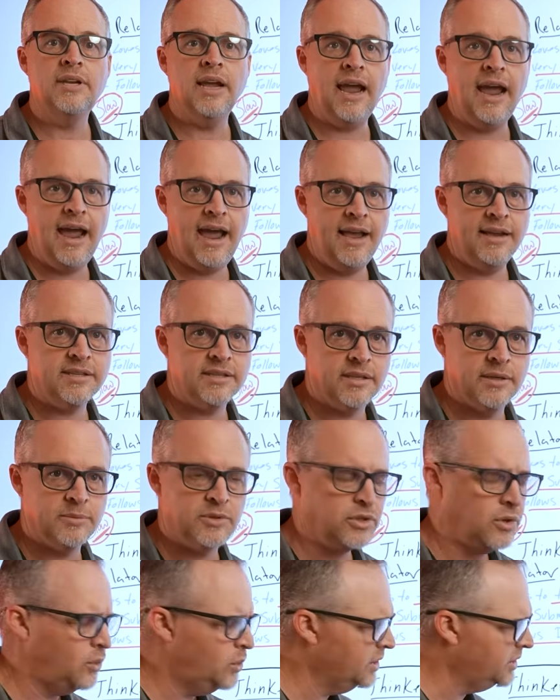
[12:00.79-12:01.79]
to ask them,
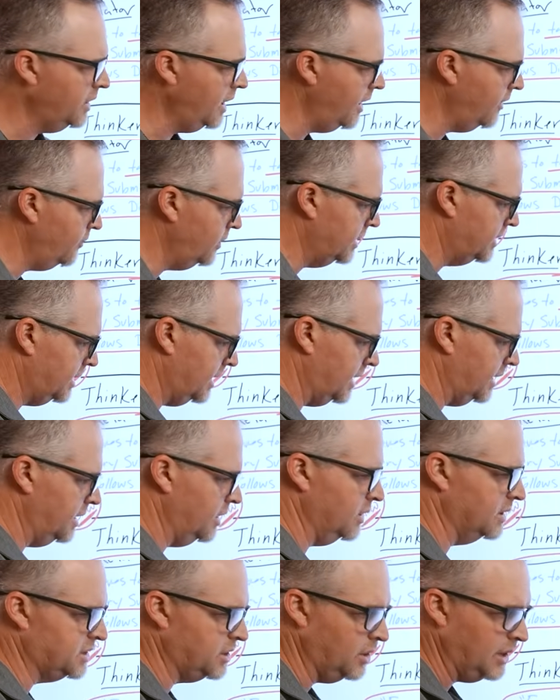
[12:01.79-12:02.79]
so with everything
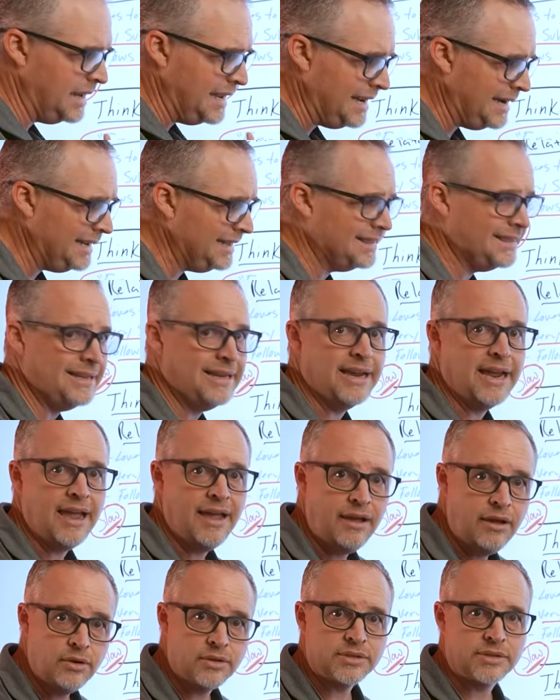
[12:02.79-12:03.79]
here, is there anything
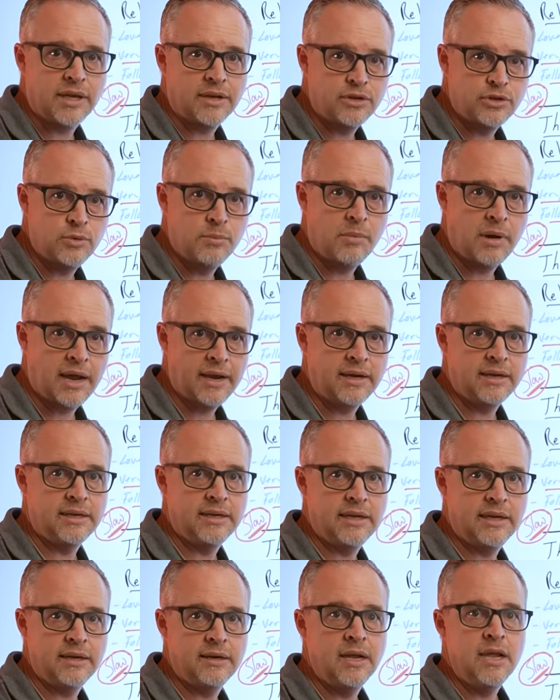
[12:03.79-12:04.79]
else that you might
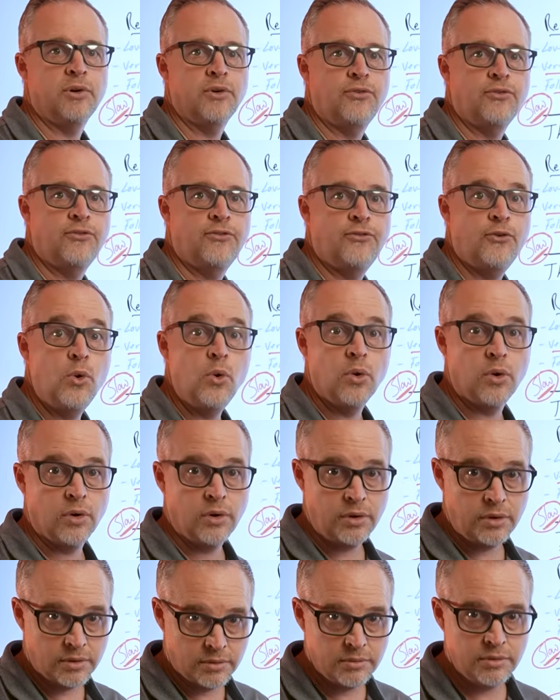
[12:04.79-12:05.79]
need
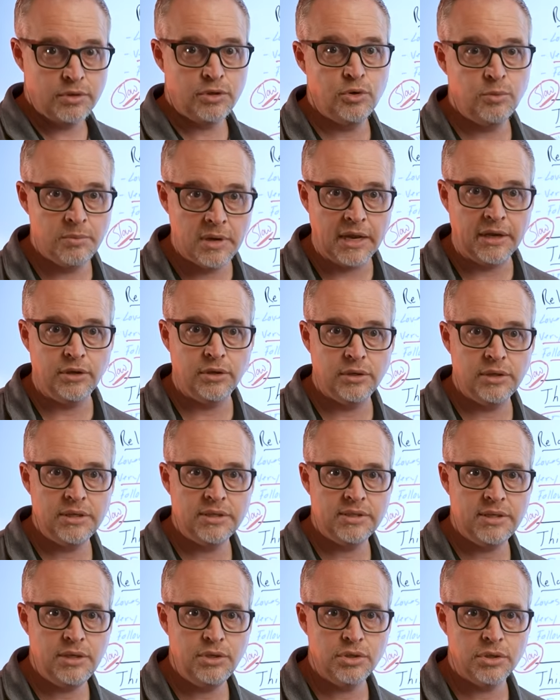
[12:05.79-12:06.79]
before you make your
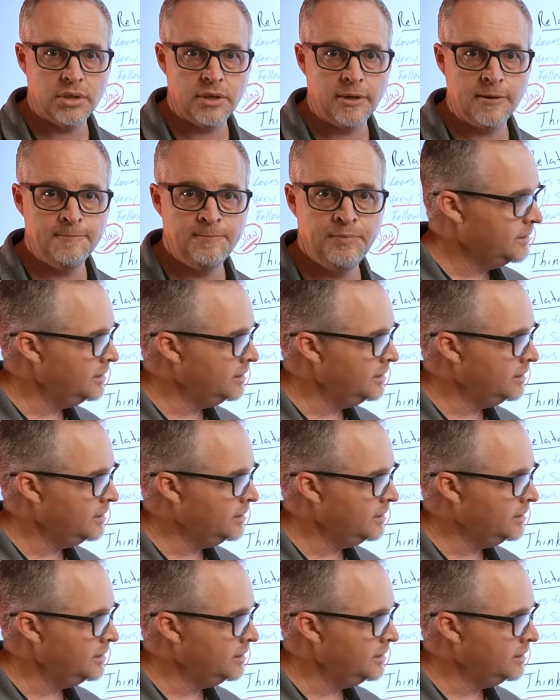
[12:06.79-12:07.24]
decision?